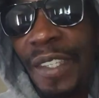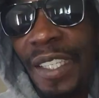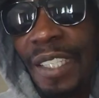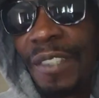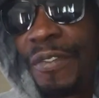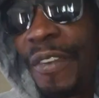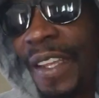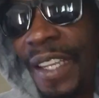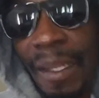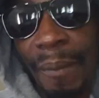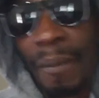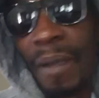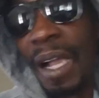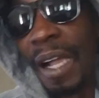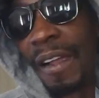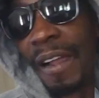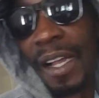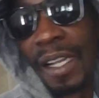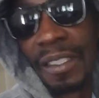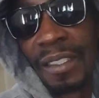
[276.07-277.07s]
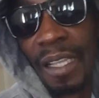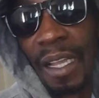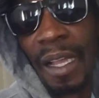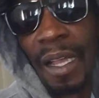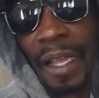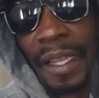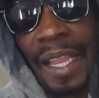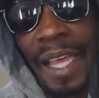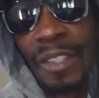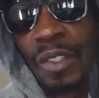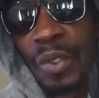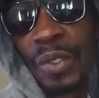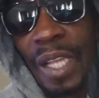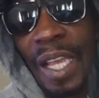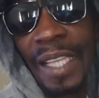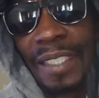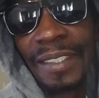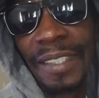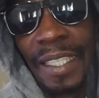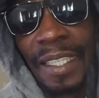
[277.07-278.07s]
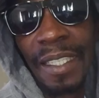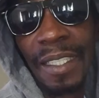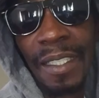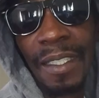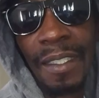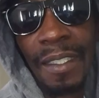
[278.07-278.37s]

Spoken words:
defend him character. And that you say?